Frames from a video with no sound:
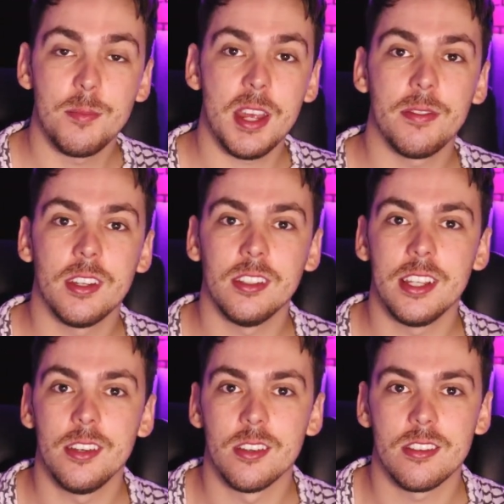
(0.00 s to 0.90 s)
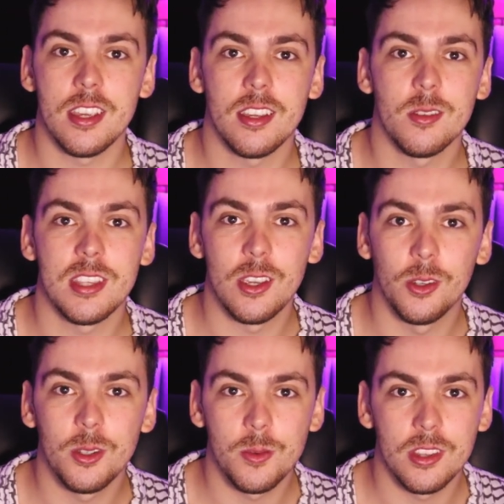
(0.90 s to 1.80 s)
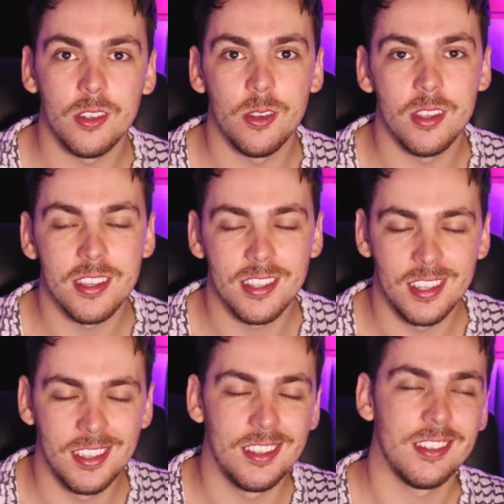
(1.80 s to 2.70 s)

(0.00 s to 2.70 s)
and I'm definitely not saying I was the only one to do this.